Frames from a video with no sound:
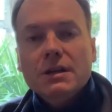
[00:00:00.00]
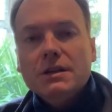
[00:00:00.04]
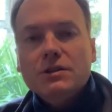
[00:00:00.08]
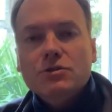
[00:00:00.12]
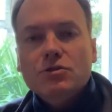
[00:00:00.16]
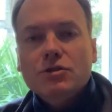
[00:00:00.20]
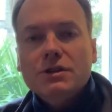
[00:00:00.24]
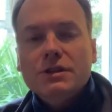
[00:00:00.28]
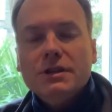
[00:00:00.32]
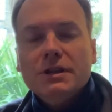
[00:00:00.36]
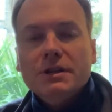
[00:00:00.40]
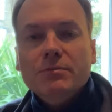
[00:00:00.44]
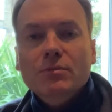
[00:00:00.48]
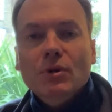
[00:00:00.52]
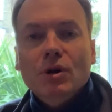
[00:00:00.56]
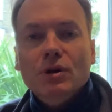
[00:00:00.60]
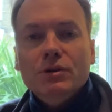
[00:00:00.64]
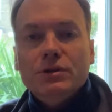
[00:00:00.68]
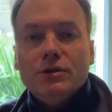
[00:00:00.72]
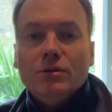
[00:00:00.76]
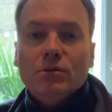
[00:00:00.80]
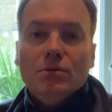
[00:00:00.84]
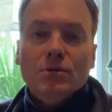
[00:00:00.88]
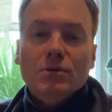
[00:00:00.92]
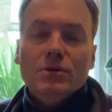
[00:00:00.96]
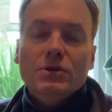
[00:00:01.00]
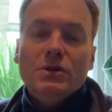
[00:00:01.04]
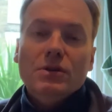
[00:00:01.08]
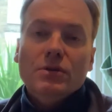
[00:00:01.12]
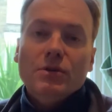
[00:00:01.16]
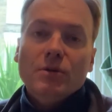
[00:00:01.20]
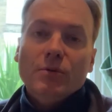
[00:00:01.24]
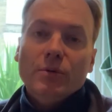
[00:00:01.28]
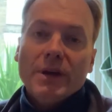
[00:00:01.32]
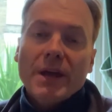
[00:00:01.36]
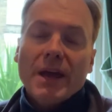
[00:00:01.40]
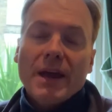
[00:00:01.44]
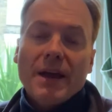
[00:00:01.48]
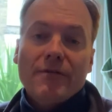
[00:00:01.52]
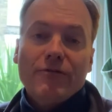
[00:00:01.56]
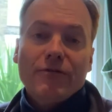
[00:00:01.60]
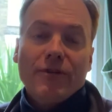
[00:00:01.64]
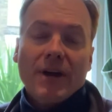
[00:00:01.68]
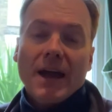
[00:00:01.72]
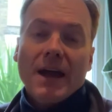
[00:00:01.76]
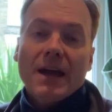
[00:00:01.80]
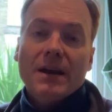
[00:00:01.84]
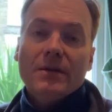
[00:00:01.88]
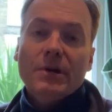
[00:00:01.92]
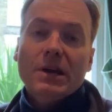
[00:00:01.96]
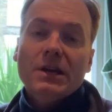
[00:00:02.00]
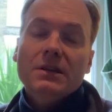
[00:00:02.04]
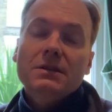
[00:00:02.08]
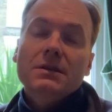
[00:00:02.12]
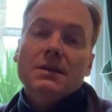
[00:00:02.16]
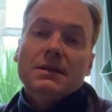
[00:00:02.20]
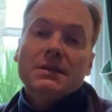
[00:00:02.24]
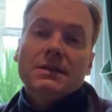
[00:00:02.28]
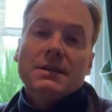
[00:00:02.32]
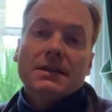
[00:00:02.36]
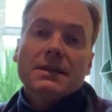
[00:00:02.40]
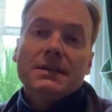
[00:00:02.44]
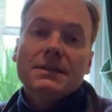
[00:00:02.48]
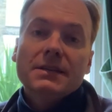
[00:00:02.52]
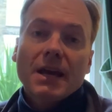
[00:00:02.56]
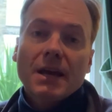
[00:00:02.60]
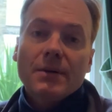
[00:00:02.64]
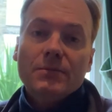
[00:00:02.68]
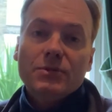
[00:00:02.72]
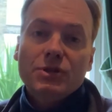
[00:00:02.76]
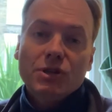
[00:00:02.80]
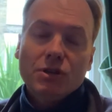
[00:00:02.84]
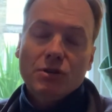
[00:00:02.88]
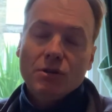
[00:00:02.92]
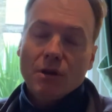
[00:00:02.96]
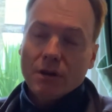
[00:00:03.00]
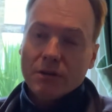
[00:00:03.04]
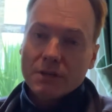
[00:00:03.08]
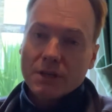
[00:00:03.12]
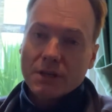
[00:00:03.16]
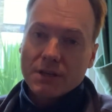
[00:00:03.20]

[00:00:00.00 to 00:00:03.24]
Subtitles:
interesting modules that we have for animators at Escape Studios,